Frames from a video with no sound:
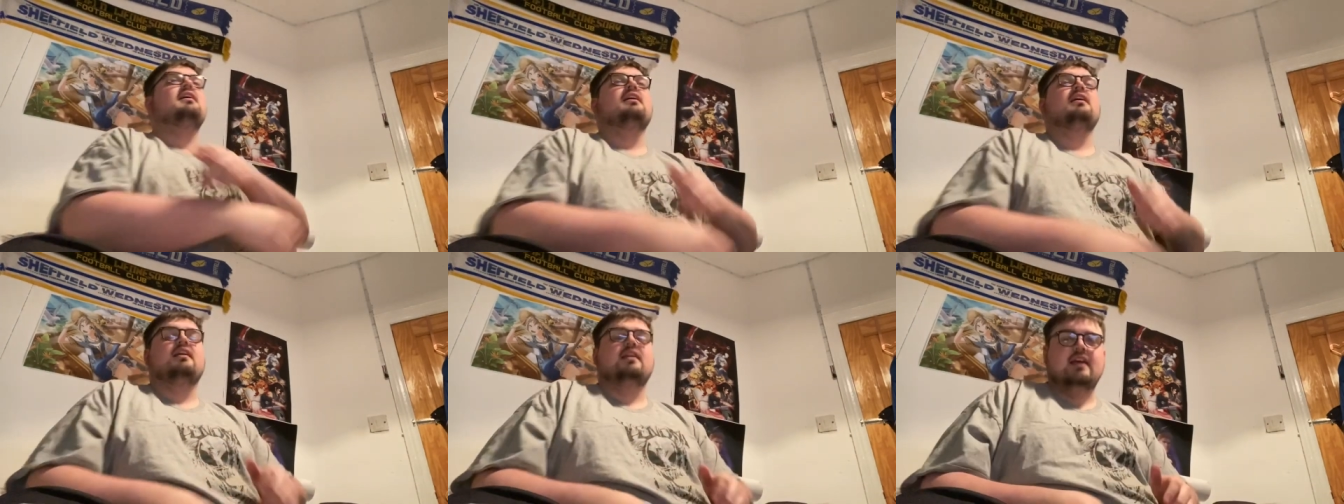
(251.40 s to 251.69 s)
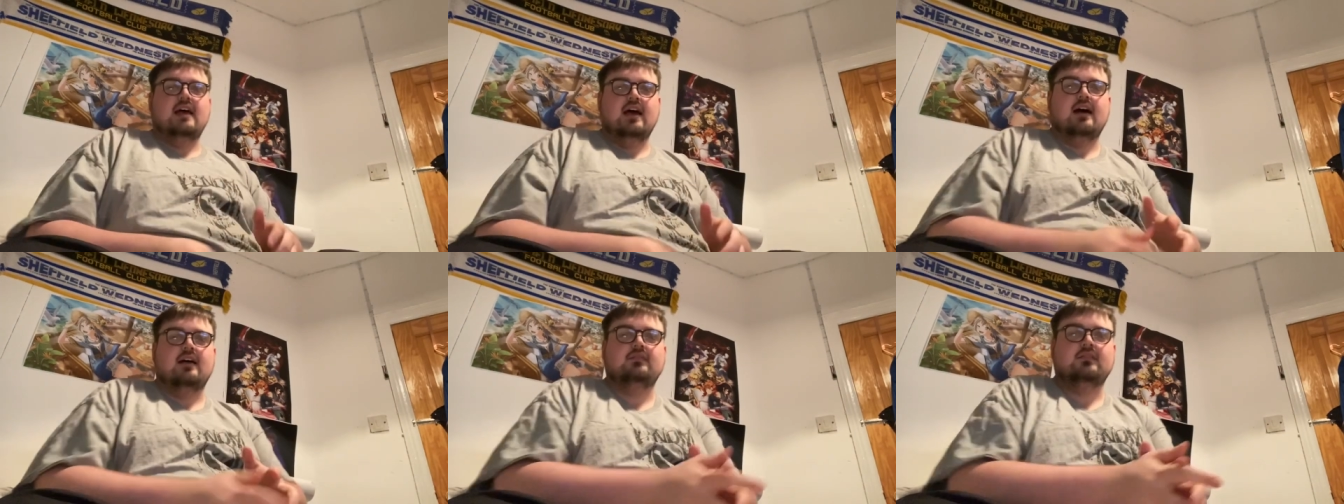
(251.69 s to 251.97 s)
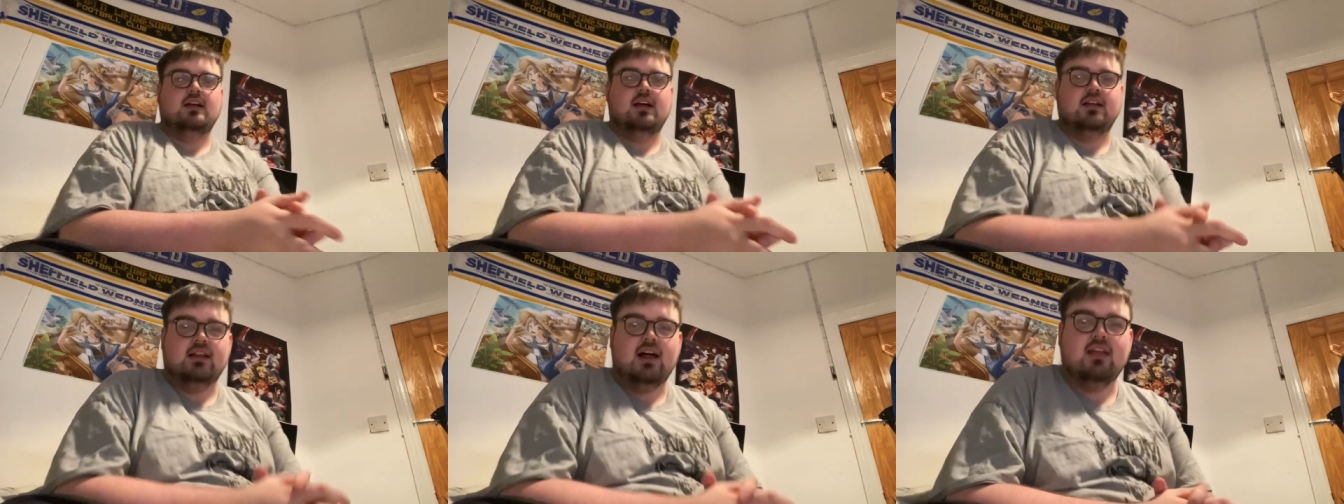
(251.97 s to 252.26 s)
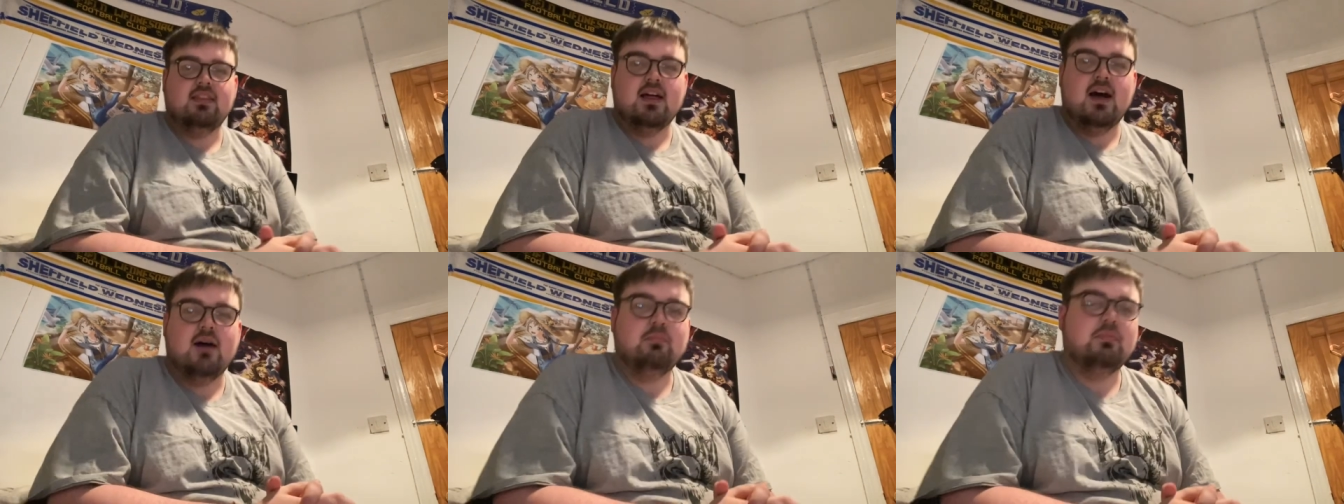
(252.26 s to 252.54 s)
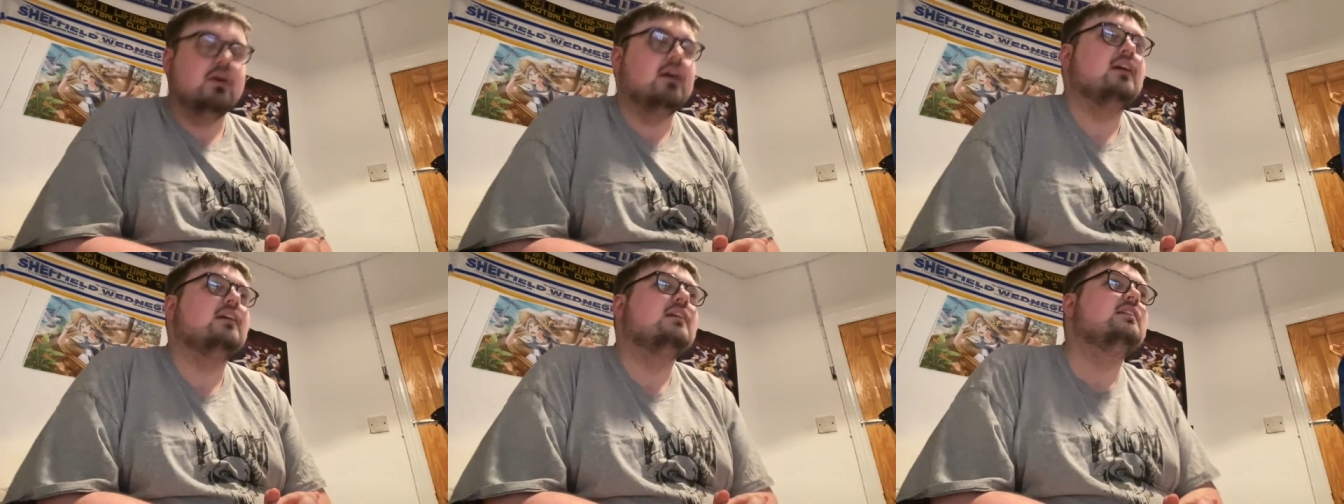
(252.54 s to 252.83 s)
Yeah, I like that
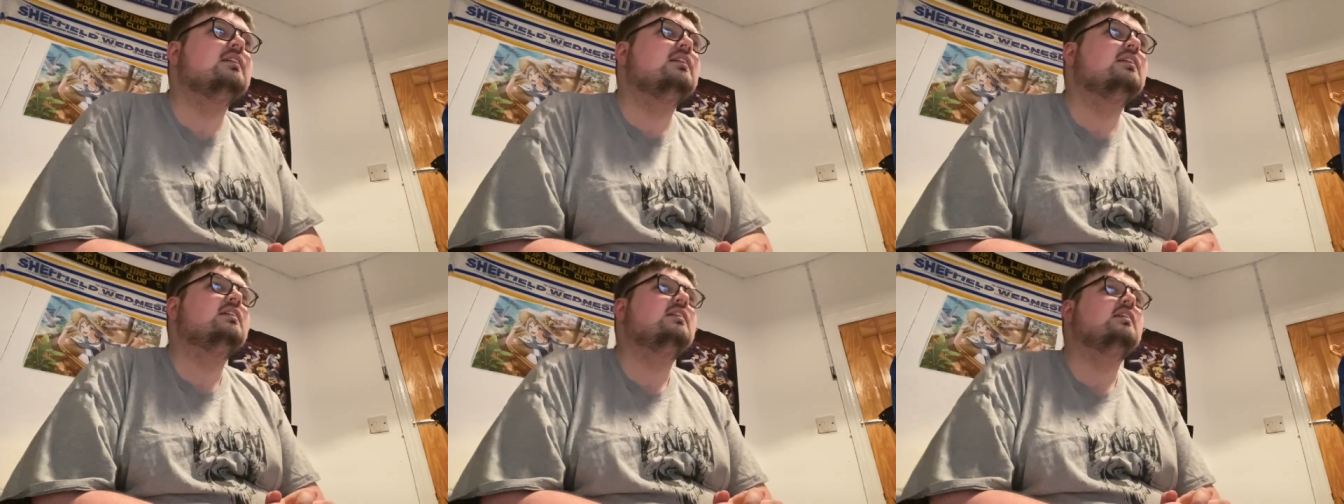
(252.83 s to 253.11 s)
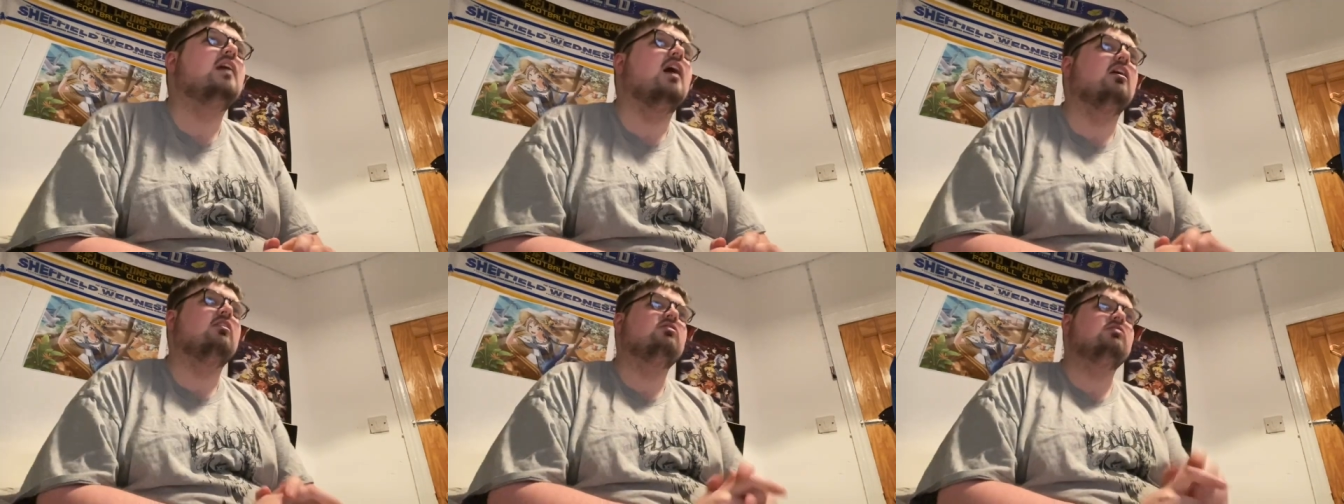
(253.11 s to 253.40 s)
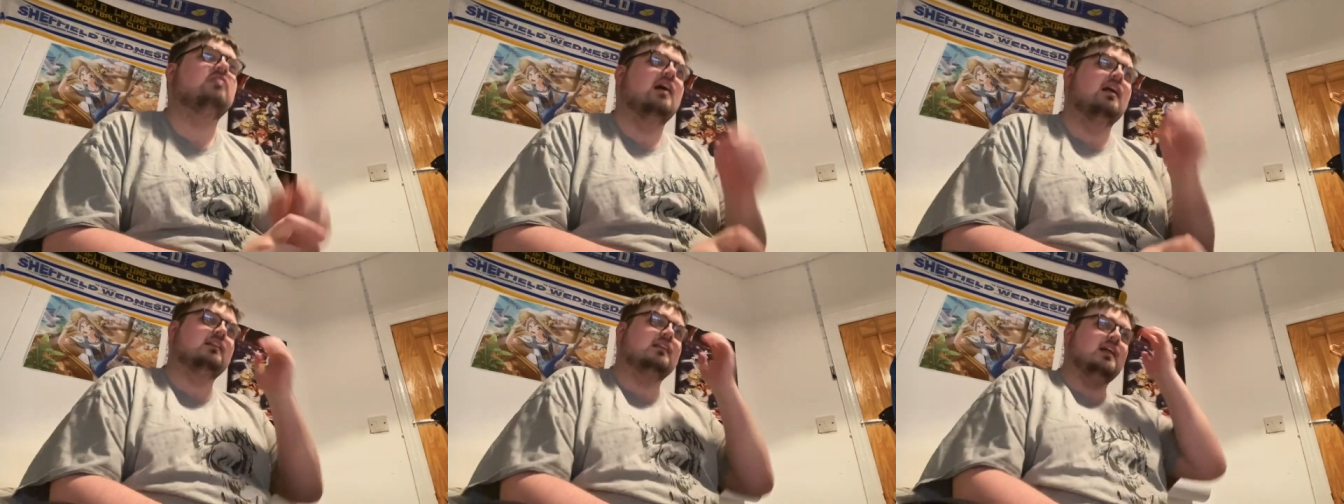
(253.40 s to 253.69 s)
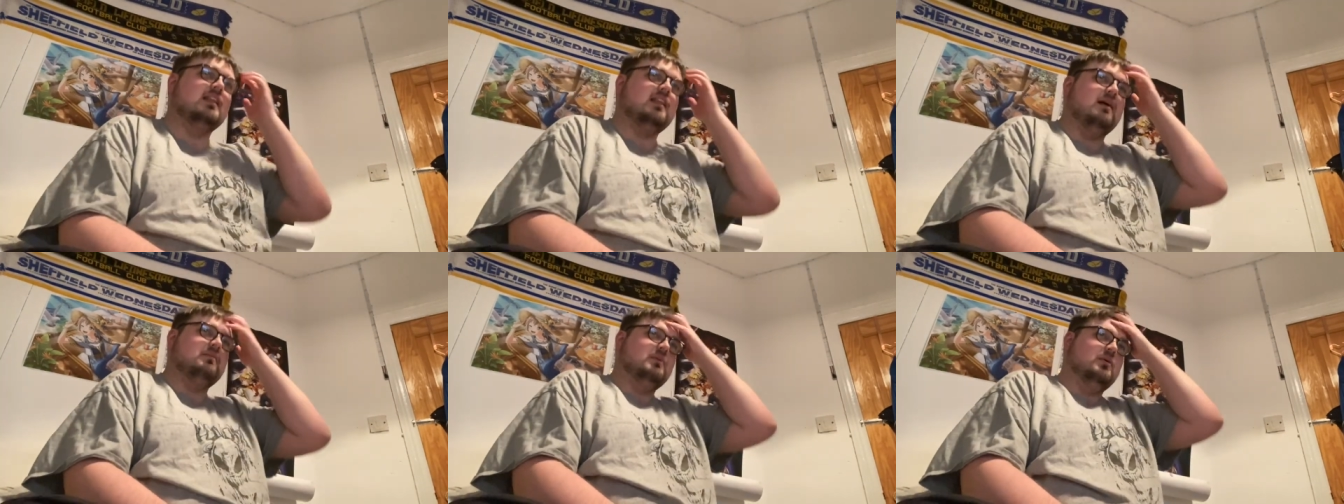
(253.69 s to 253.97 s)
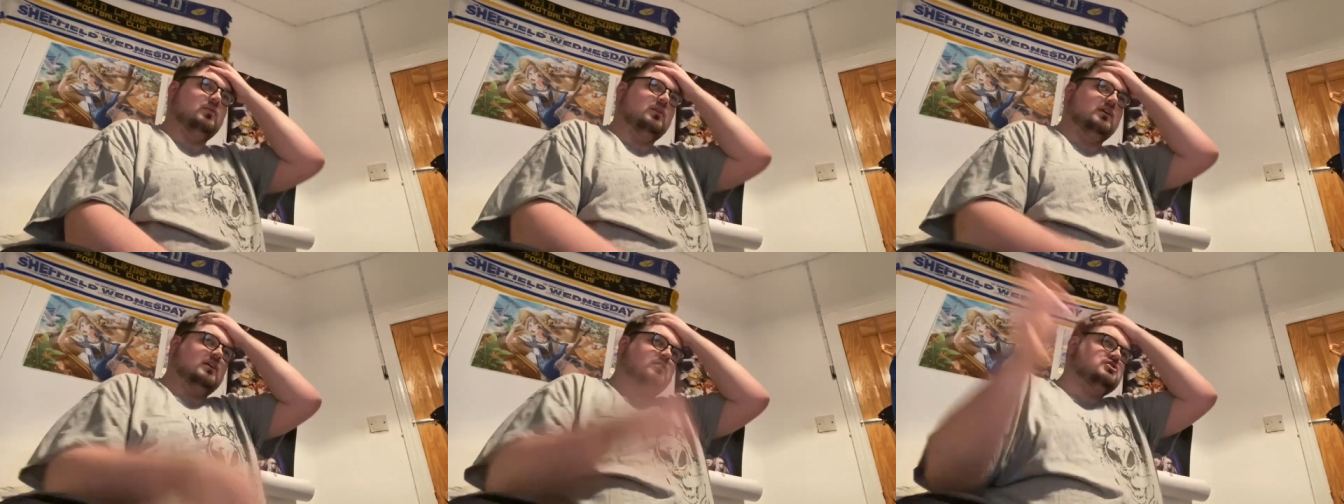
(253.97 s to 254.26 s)
bit. I really like that bit
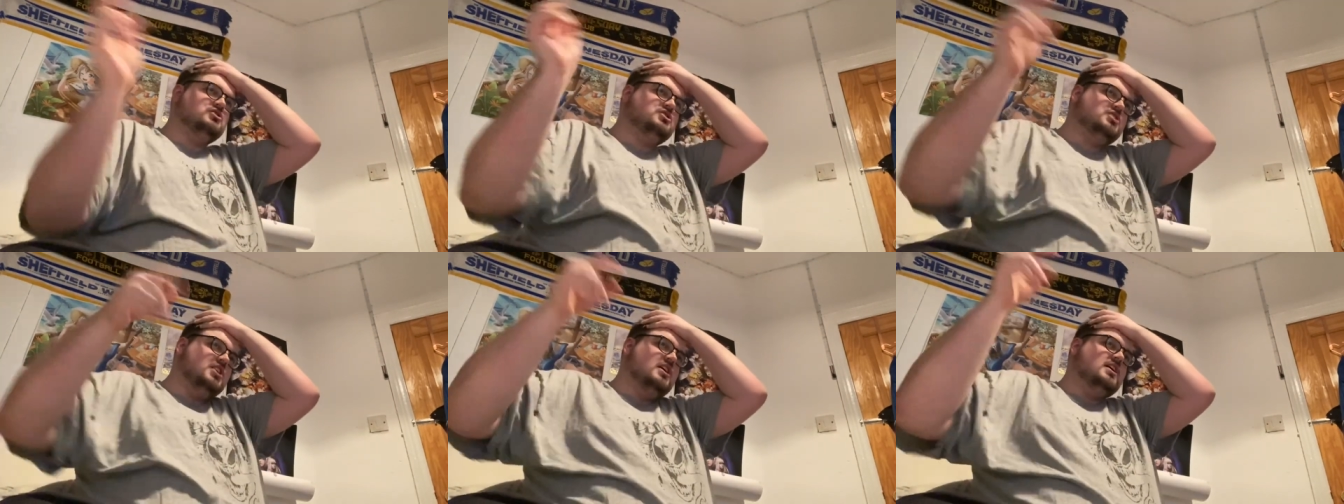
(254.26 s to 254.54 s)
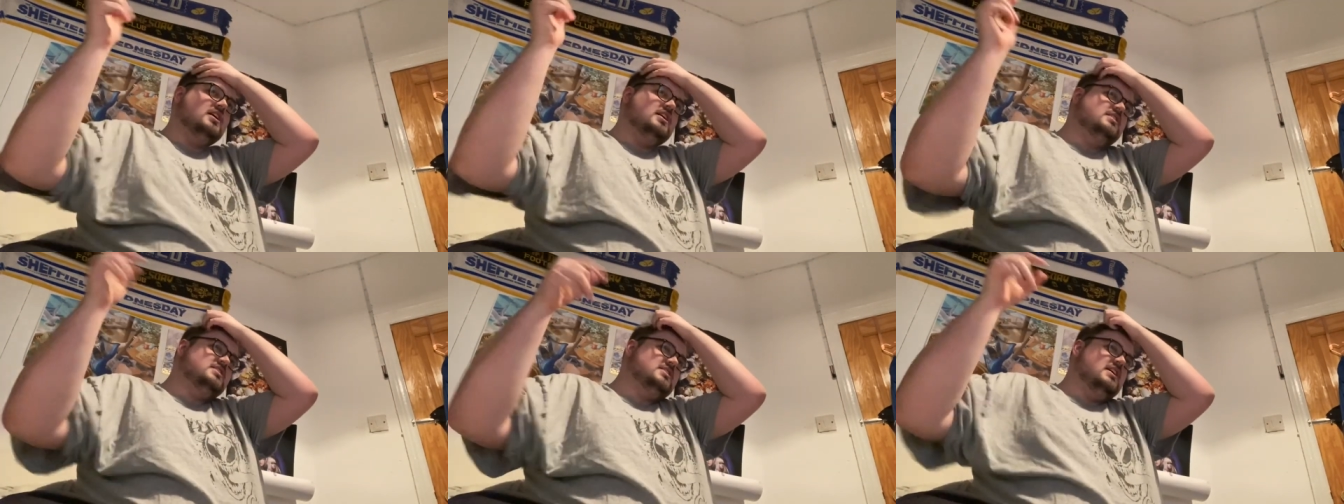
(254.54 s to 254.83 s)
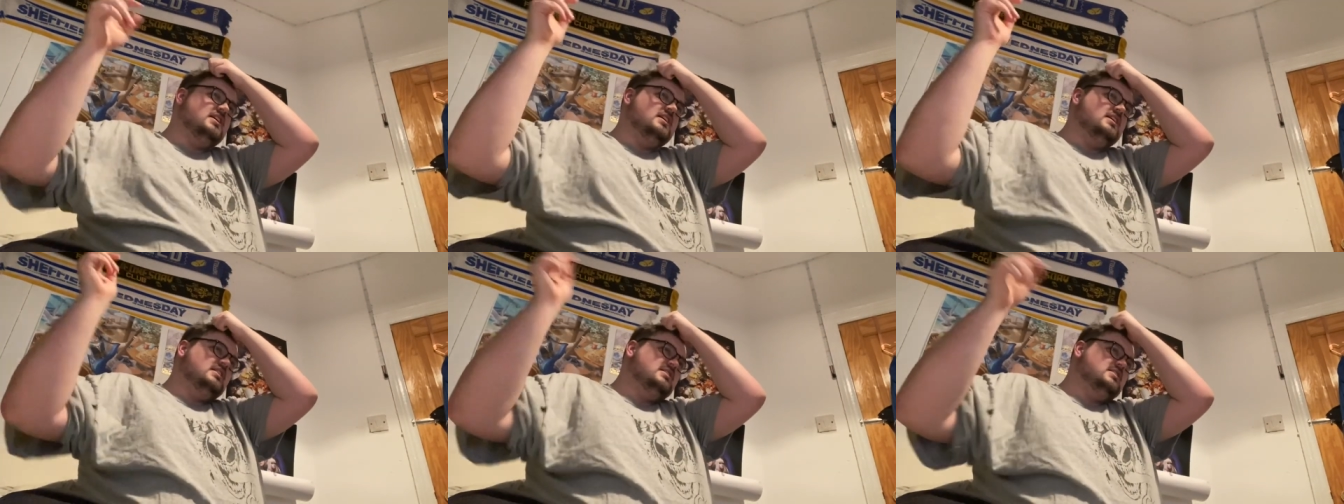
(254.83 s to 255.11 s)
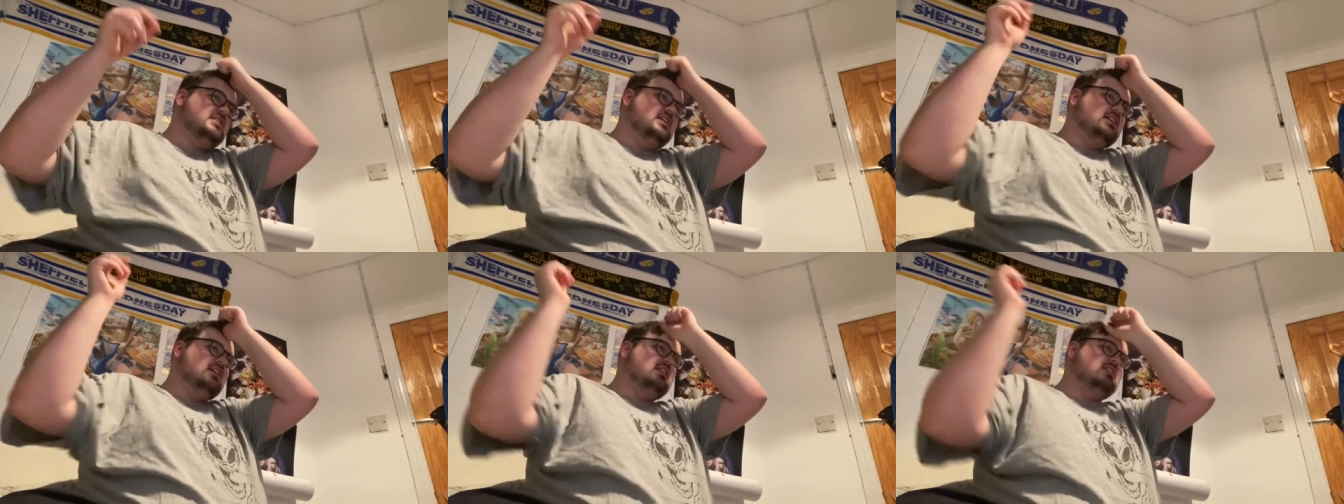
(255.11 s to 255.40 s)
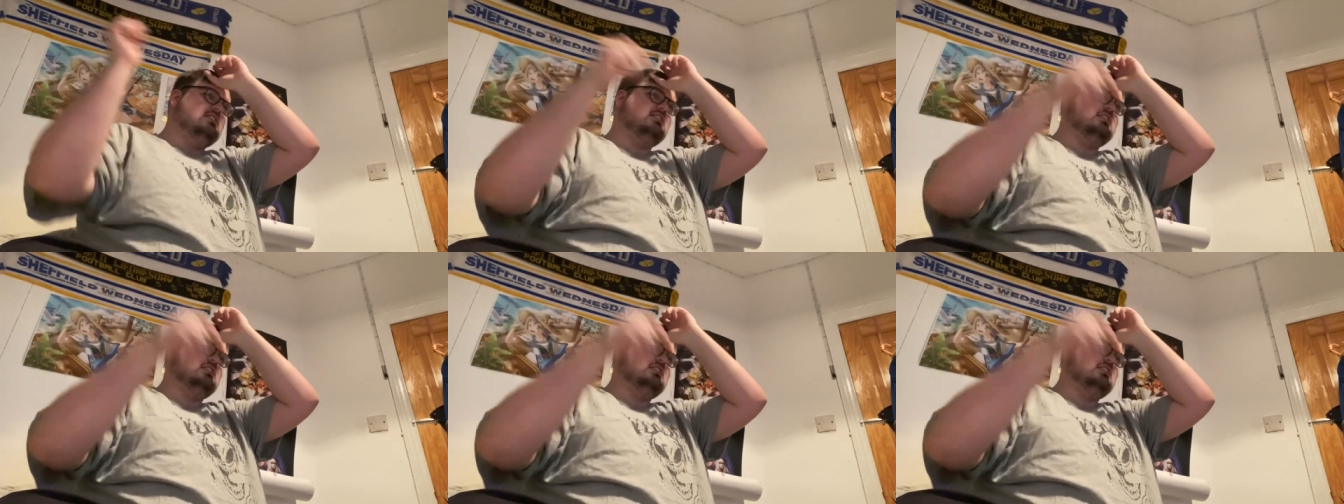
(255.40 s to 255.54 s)
when it